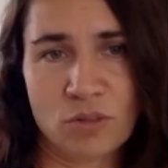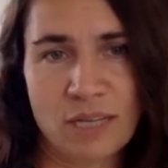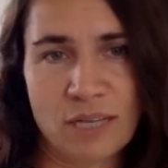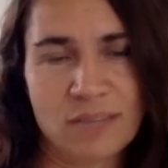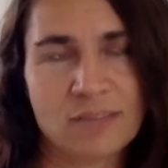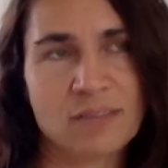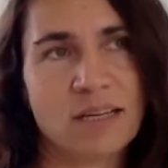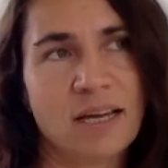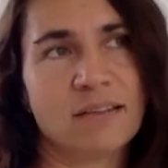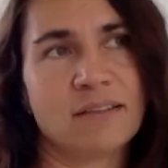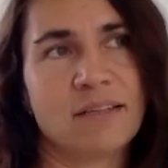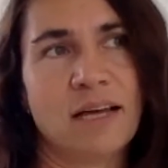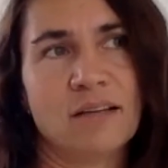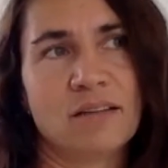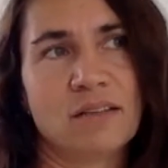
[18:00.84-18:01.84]
that, and
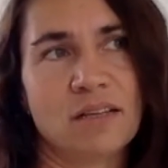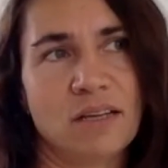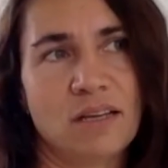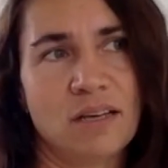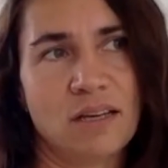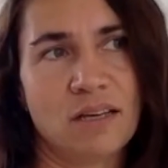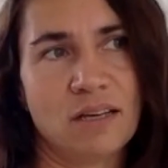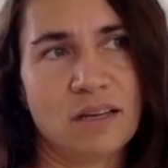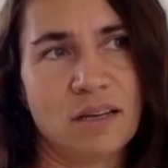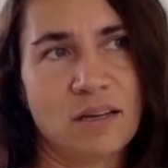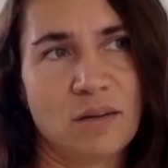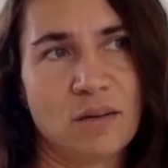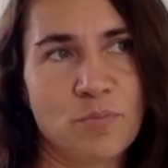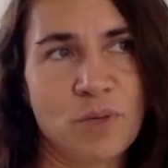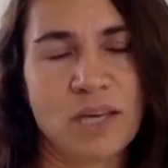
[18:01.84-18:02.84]
then
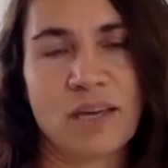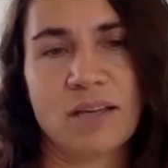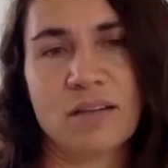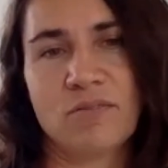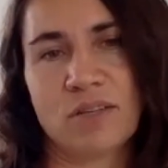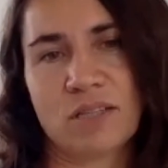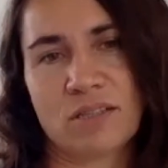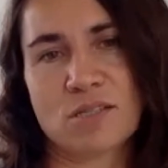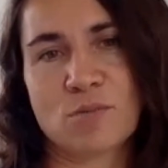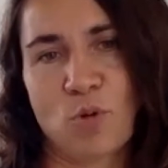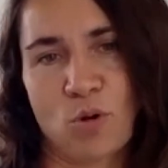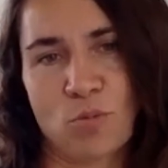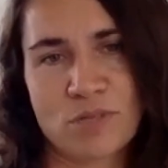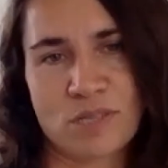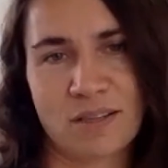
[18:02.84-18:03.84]
begin with this
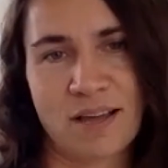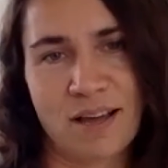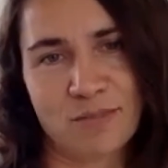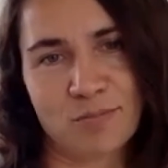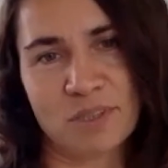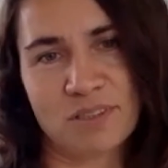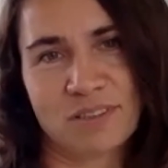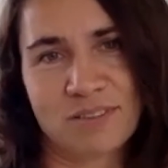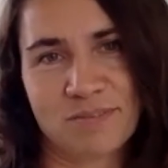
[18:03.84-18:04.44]
purpose alignment.